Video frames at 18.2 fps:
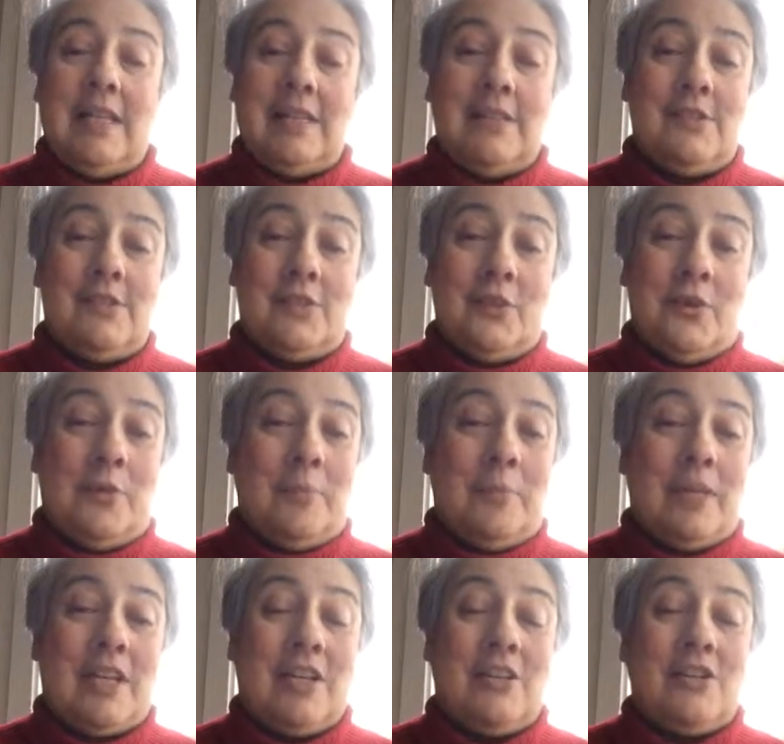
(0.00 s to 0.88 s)
it's
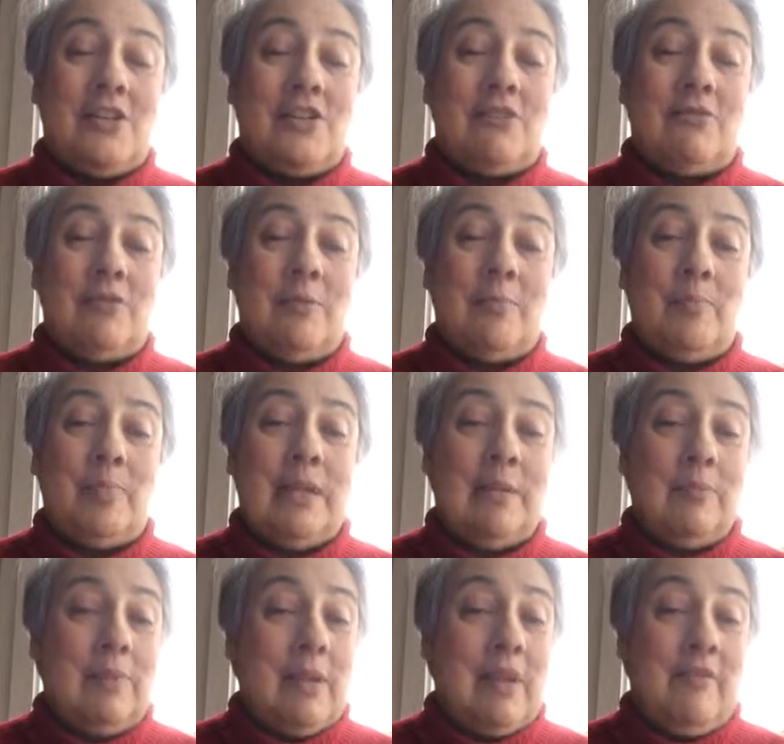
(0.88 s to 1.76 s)
not, because there are
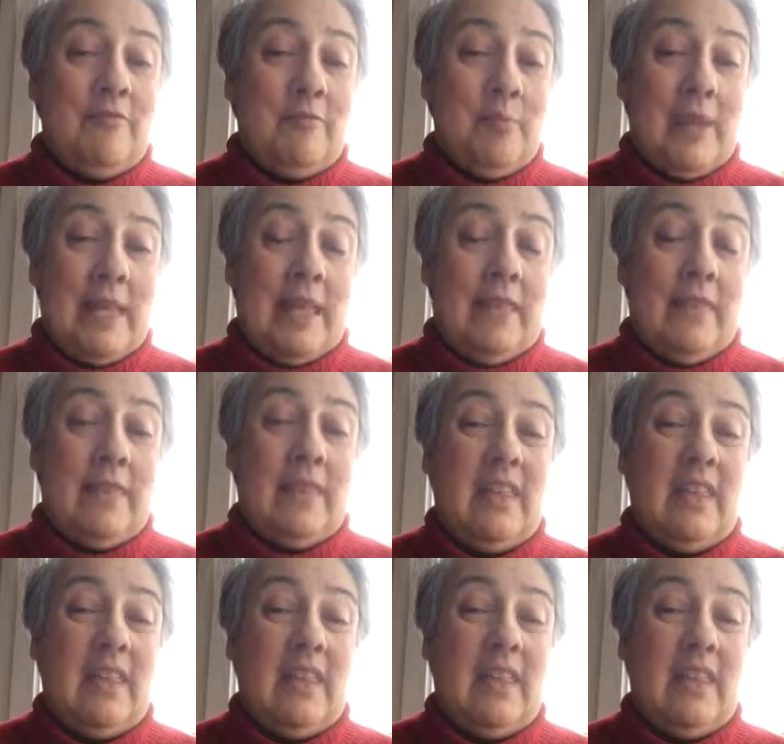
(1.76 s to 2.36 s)
people I've met,